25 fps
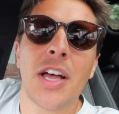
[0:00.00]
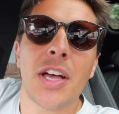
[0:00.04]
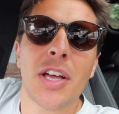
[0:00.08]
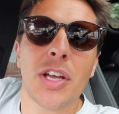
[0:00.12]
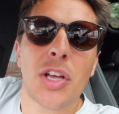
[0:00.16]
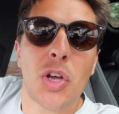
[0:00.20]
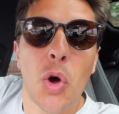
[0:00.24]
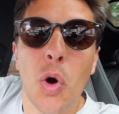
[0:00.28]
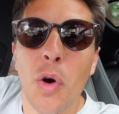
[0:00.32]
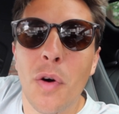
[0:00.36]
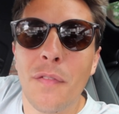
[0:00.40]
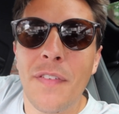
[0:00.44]

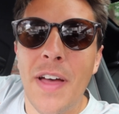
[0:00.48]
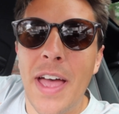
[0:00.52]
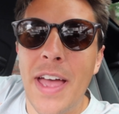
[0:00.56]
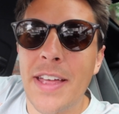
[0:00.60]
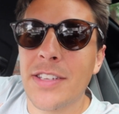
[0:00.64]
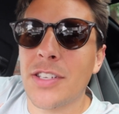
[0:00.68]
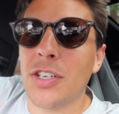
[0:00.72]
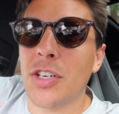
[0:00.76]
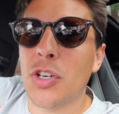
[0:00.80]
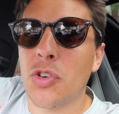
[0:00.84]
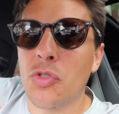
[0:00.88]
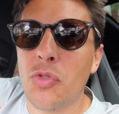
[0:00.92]

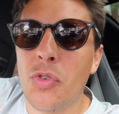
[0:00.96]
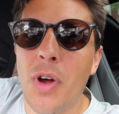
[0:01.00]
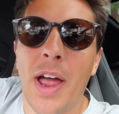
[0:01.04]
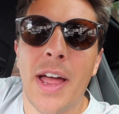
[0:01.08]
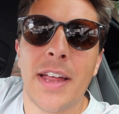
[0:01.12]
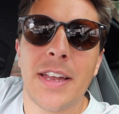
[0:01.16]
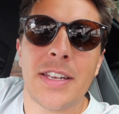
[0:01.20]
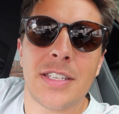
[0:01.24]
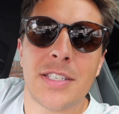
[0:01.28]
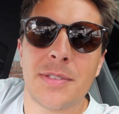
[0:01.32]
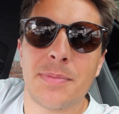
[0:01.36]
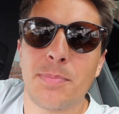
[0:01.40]
Corvette
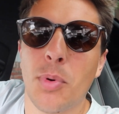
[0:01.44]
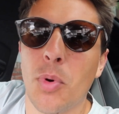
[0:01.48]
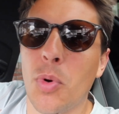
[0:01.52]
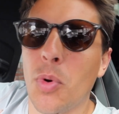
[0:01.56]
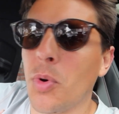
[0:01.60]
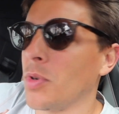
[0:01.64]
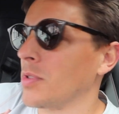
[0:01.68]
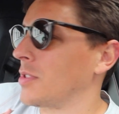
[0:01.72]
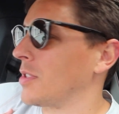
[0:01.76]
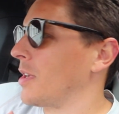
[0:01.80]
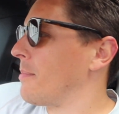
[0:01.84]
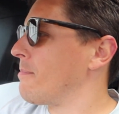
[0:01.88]
Grand
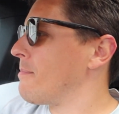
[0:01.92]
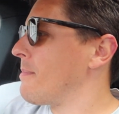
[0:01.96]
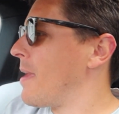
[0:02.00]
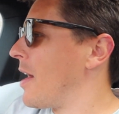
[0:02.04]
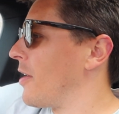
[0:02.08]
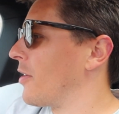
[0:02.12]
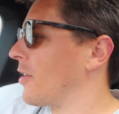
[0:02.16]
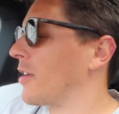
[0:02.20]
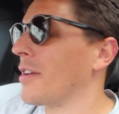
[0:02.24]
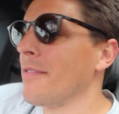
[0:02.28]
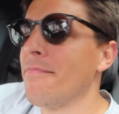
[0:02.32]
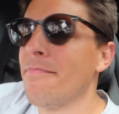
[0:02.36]
Sport
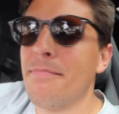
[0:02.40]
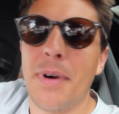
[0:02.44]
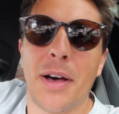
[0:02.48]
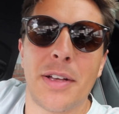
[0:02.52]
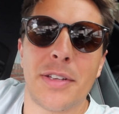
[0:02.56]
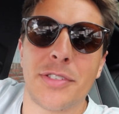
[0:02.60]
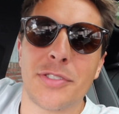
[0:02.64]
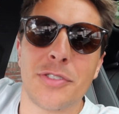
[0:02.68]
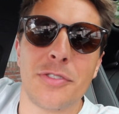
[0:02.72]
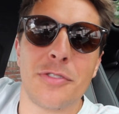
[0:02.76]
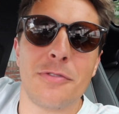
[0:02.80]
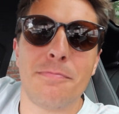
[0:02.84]
American
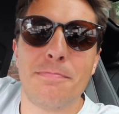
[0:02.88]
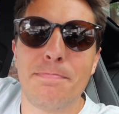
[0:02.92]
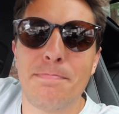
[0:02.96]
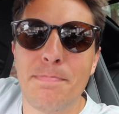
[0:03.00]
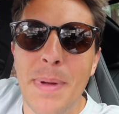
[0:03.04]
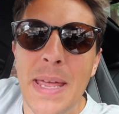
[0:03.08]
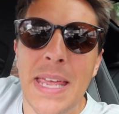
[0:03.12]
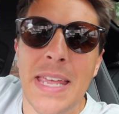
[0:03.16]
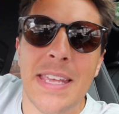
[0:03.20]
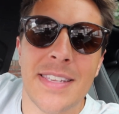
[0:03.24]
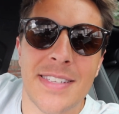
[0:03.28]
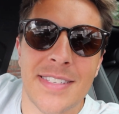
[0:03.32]
Muscle
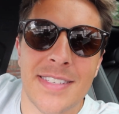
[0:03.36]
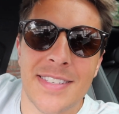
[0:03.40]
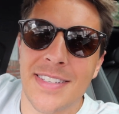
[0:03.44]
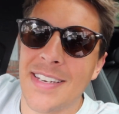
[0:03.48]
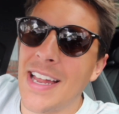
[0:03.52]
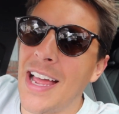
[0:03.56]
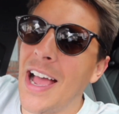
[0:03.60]
Beast.